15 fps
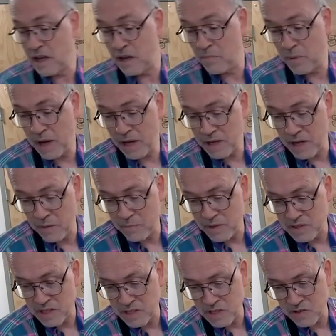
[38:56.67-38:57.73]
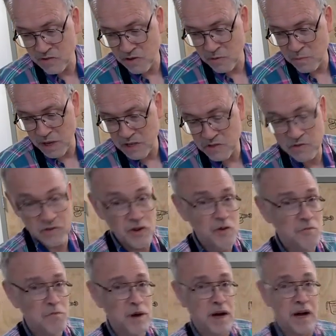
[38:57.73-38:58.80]
a pie competition for best
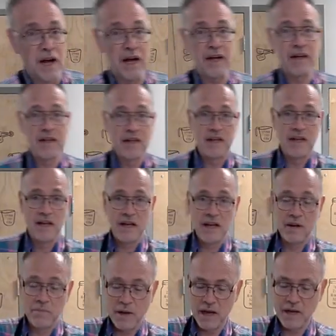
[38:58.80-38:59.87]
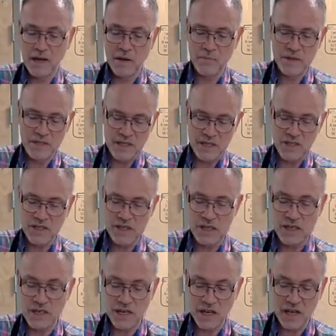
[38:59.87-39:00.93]
fruit pie at a pie
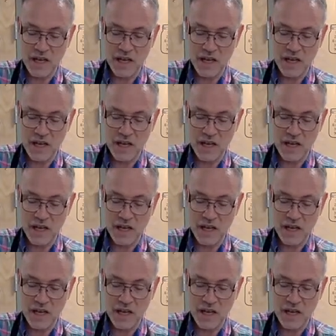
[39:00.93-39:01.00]
competition